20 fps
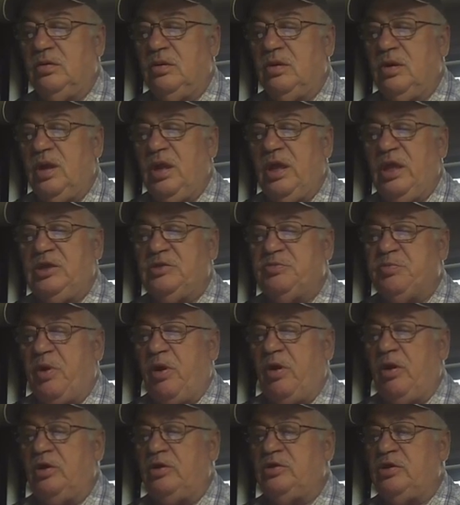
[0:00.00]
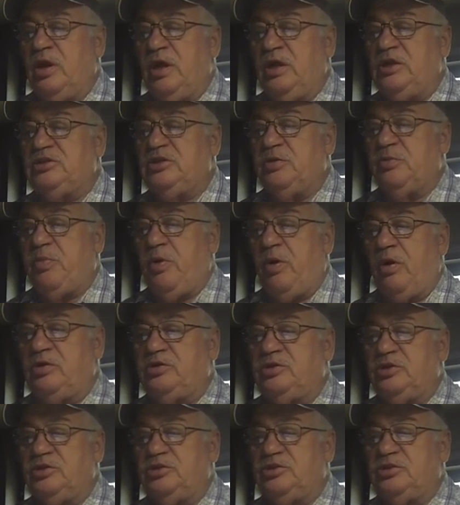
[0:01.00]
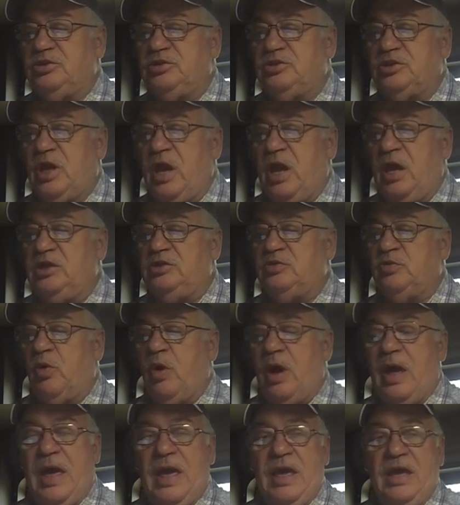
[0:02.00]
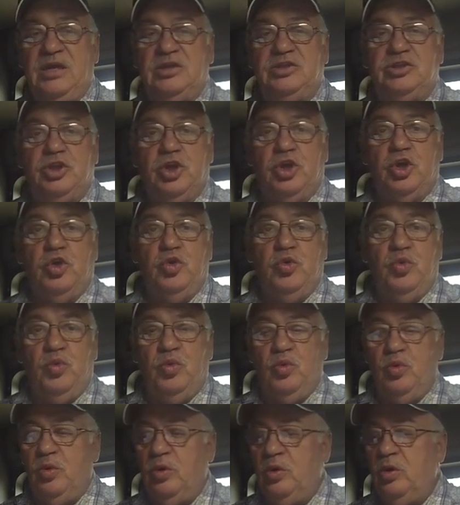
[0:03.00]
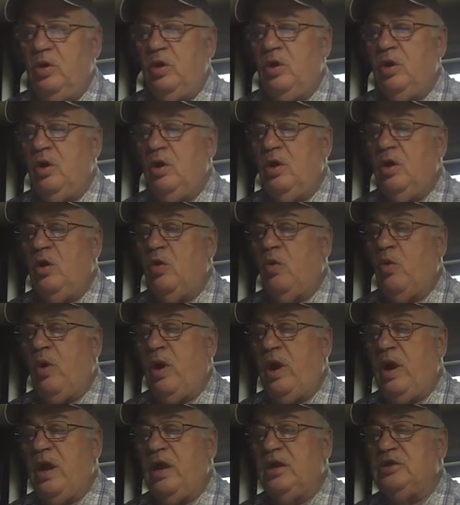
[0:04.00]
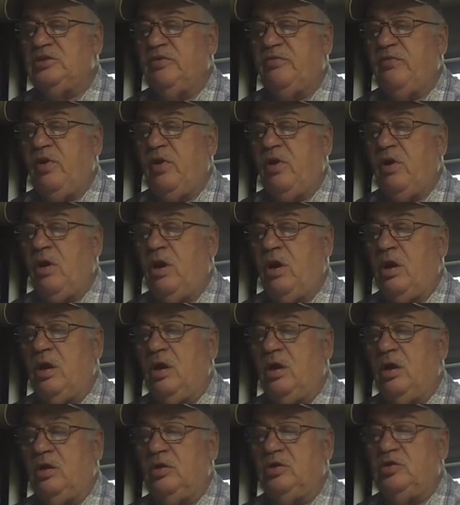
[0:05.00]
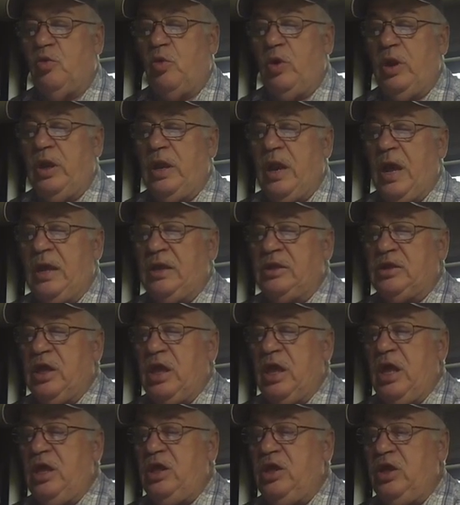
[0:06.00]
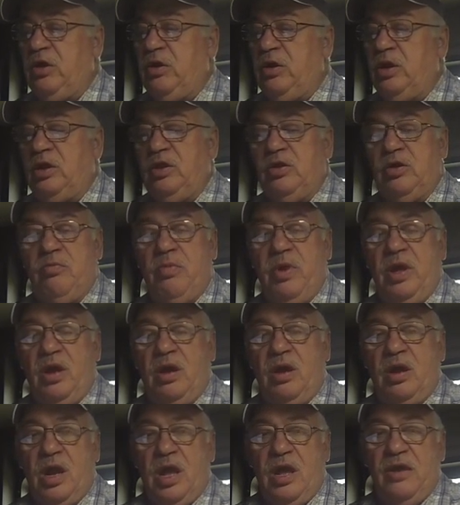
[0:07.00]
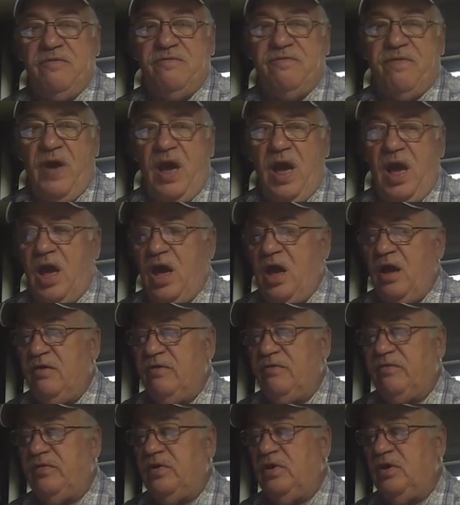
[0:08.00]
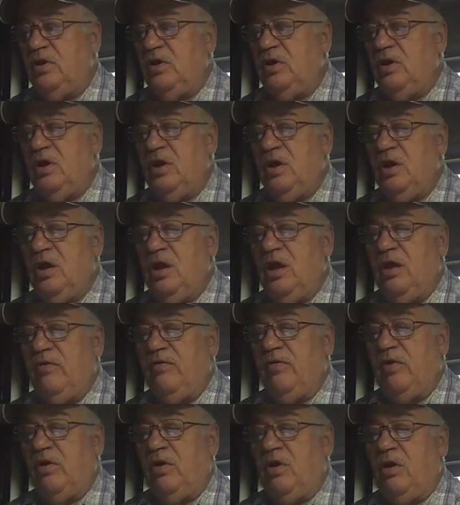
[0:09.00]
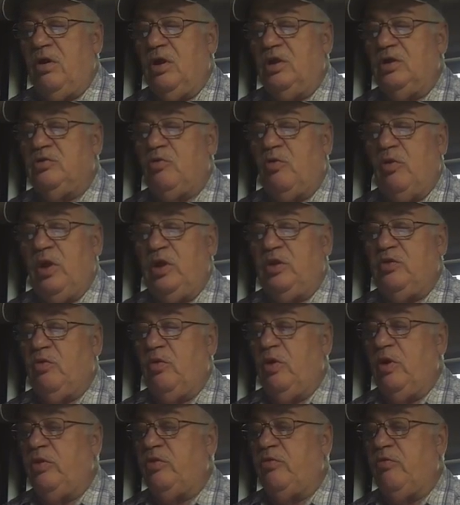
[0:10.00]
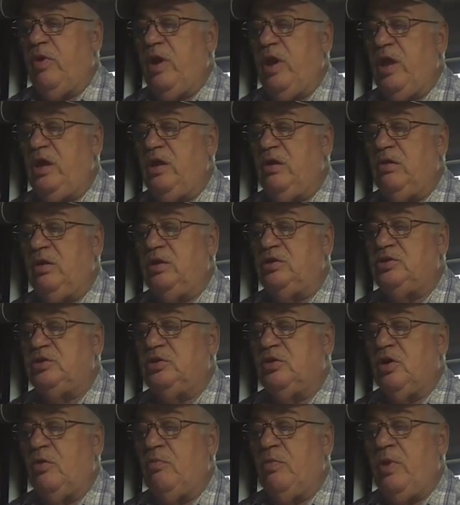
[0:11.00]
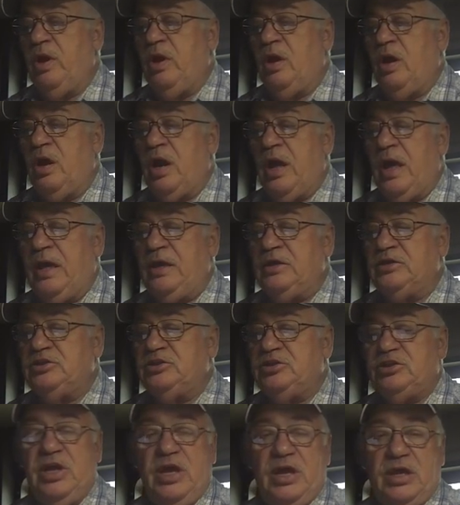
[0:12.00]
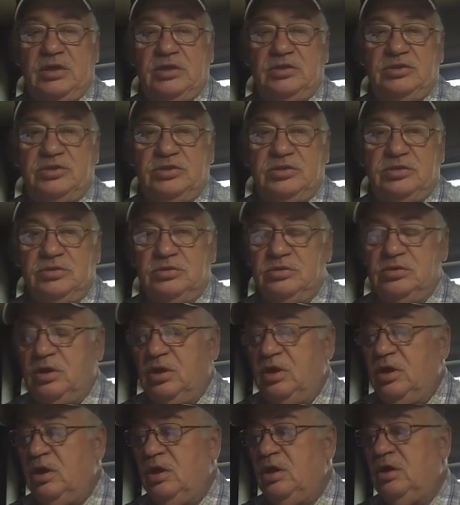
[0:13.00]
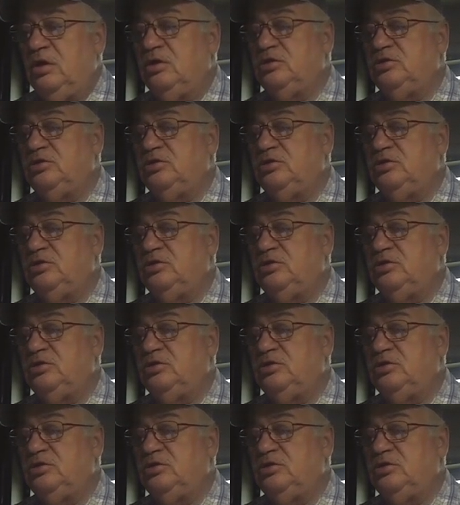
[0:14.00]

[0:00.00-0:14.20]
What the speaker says: lease to purchase Schedule A2, whereas if you're on a 2019 unit, you'd be on A5. If you're on a 2023 unit, you're going to be on A6.